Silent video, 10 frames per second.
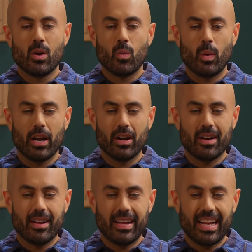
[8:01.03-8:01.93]
where
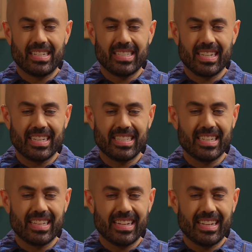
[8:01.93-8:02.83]
it's the
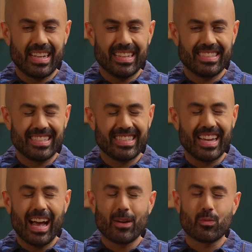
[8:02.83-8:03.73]
idea that did
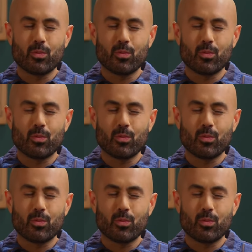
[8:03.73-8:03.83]
God